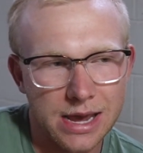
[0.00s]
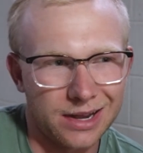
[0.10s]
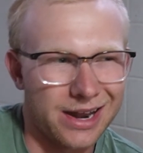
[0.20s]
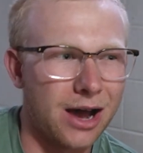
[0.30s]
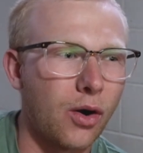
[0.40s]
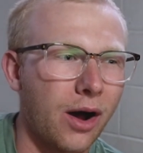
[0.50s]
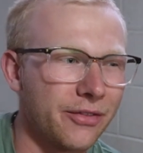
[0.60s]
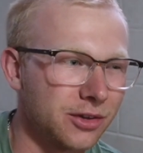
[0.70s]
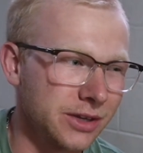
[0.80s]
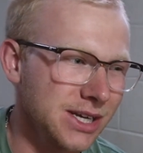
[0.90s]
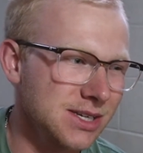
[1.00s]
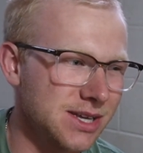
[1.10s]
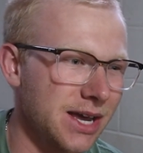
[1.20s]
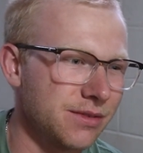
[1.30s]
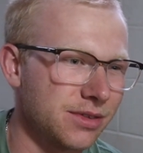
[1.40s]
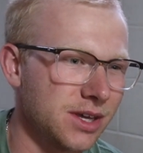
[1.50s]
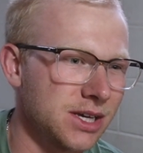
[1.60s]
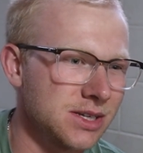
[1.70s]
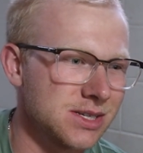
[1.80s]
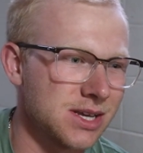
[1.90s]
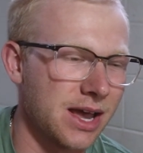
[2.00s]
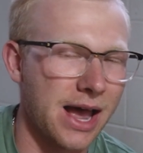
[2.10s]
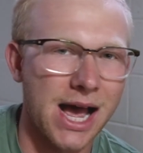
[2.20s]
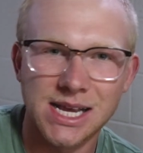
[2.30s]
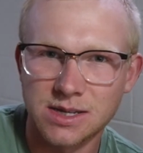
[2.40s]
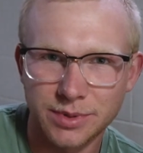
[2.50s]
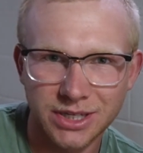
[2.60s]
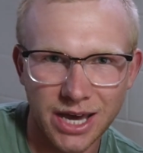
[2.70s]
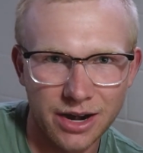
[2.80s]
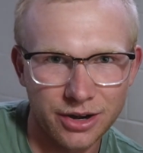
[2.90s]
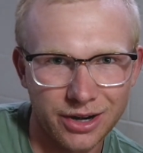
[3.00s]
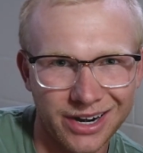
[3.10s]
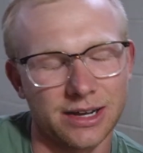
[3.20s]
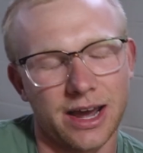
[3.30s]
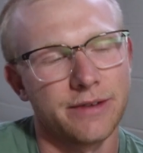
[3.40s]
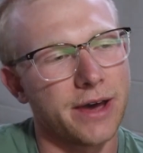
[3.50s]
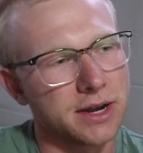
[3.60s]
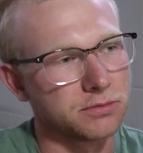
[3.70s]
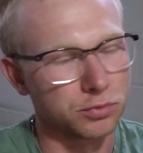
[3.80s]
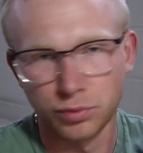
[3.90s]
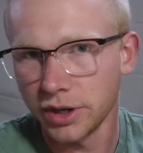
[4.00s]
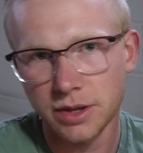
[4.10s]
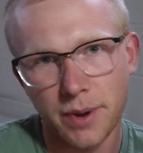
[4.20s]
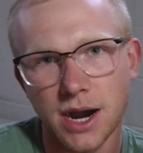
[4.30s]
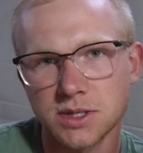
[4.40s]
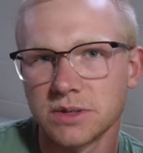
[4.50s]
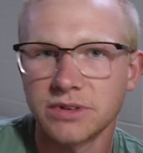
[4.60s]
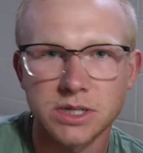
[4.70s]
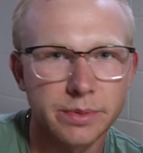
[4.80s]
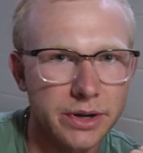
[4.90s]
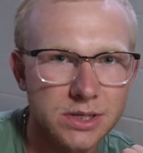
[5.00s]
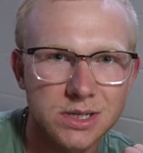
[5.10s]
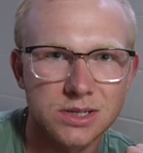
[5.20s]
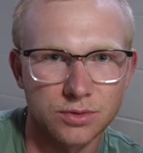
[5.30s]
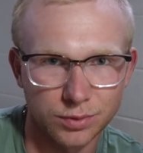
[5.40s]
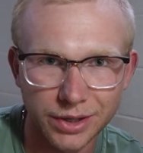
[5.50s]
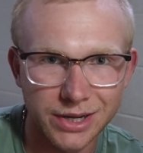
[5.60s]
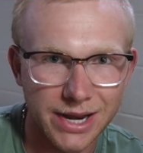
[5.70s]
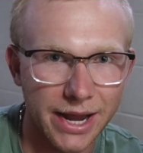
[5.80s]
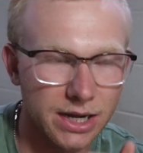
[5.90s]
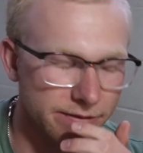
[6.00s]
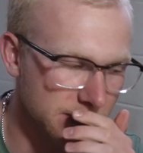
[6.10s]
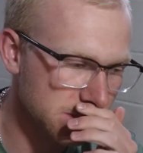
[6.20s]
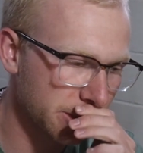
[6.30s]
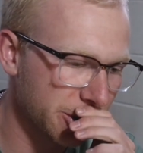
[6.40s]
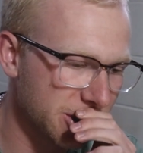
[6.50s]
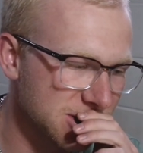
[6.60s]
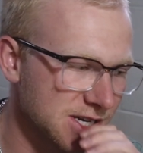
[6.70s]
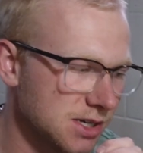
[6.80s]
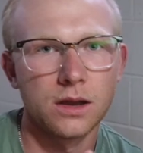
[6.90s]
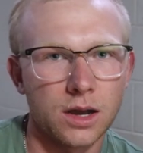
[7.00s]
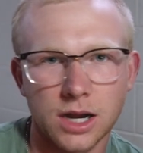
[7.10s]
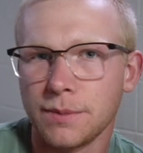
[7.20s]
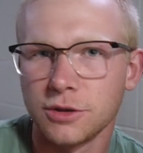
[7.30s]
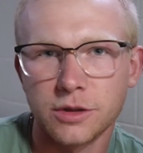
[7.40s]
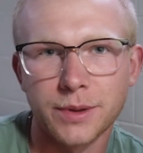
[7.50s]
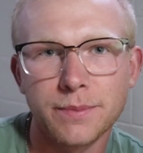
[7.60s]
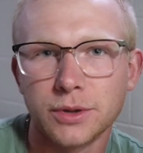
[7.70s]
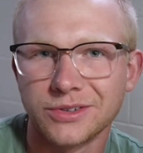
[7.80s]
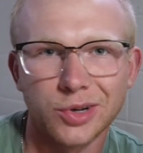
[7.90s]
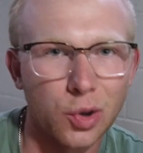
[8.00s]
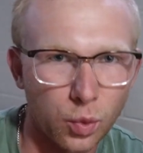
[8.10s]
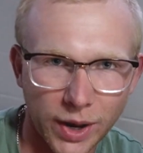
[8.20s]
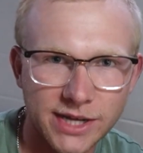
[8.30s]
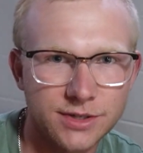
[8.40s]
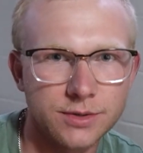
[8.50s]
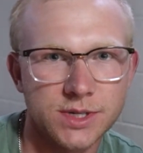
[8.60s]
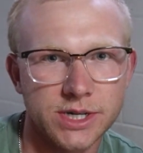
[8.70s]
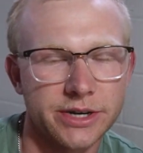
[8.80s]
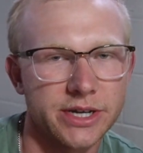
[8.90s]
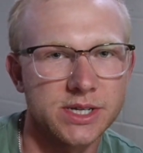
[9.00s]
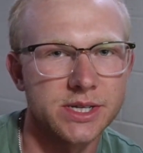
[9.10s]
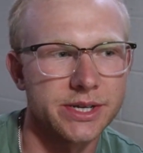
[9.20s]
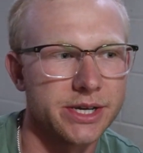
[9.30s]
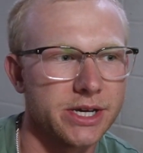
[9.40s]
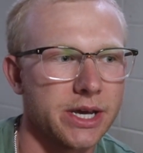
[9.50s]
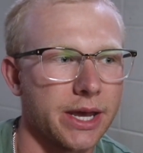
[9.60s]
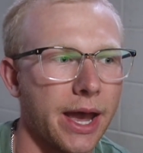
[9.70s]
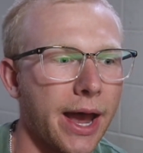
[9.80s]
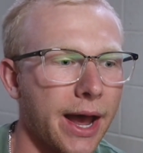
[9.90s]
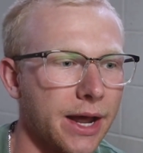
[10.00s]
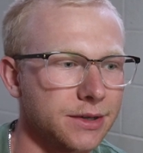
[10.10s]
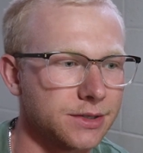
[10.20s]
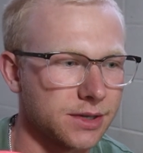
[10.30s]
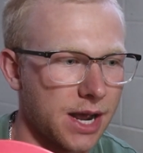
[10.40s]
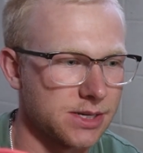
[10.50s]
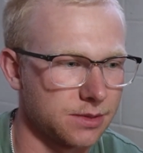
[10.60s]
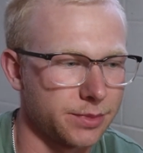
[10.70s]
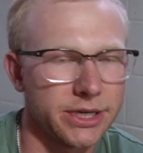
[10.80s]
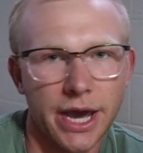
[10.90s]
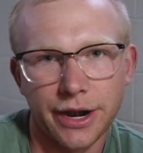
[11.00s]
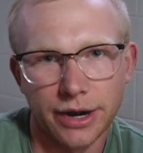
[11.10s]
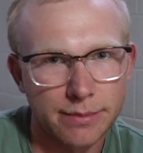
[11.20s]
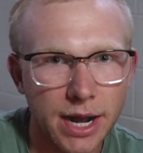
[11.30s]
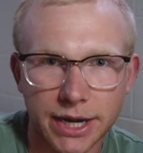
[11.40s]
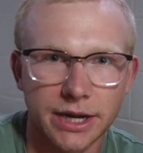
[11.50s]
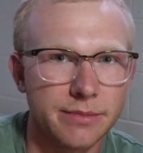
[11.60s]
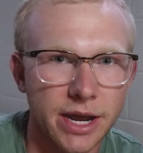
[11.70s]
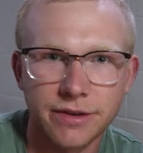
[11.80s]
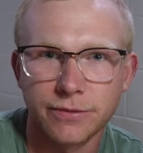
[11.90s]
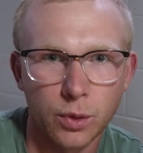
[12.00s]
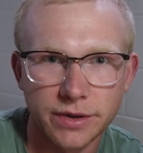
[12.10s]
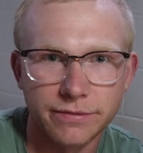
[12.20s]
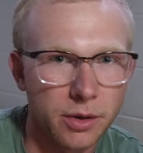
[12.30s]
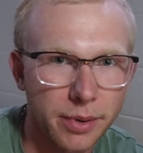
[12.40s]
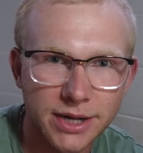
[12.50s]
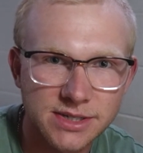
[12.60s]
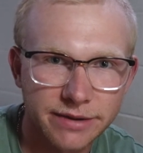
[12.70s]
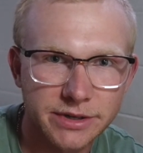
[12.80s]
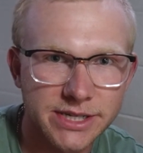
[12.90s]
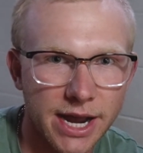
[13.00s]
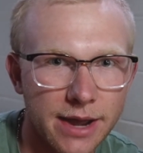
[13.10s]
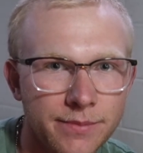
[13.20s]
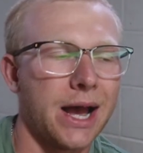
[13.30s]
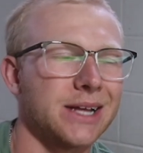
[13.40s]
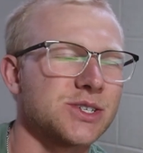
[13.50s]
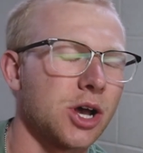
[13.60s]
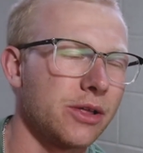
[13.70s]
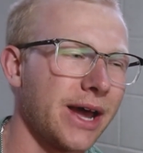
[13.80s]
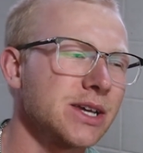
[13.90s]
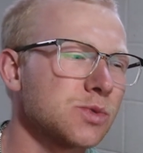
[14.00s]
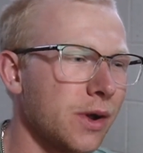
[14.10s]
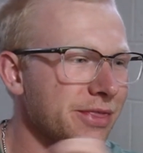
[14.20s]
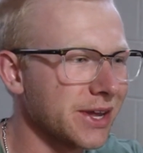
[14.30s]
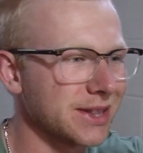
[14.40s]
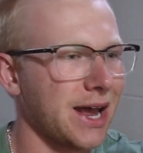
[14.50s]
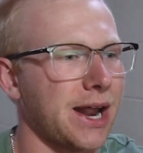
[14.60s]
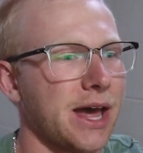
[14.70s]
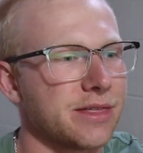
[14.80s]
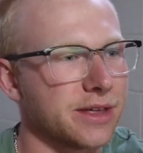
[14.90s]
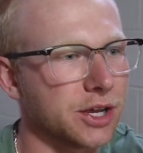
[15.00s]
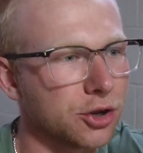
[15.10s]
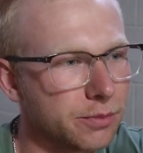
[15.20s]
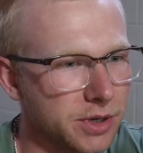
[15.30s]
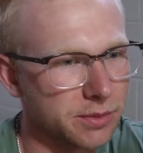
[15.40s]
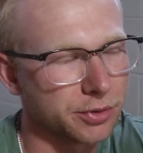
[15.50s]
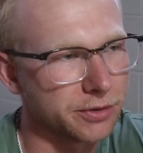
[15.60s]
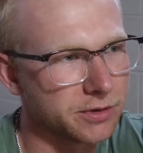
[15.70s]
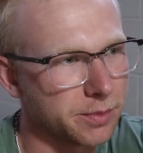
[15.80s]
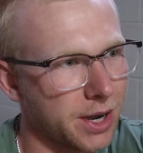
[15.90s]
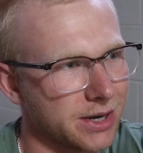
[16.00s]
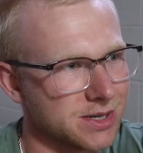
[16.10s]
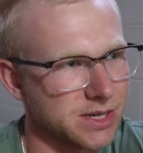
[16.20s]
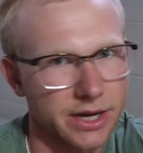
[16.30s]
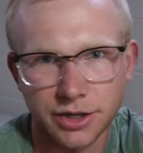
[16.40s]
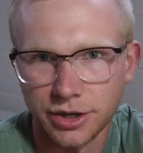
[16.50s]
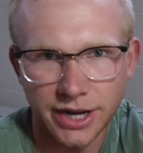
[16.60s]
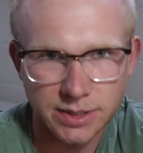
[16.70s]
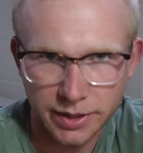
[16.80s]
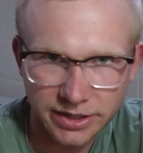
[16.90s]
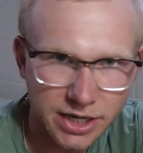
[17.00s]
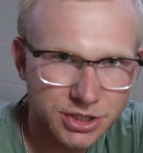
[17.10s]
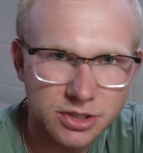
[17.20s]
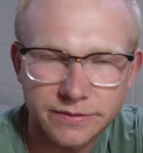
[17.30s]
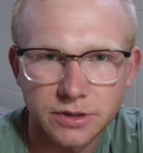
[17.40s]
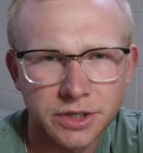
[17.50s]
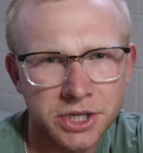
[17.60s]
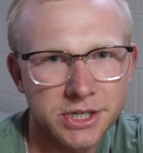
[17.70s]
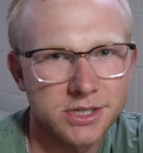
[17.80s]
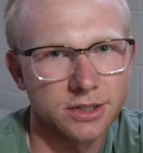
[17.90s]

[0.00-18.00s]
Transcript: Now, on the league side of things, as a beginner, I've had really positive experiences and really negative experiences. A couple of the people took it way too seriously, and as a beginner, I'm not gonna make 40-foot putts every time. And so that is one thing that I think could be improved upon, is setting good expectations for leagues.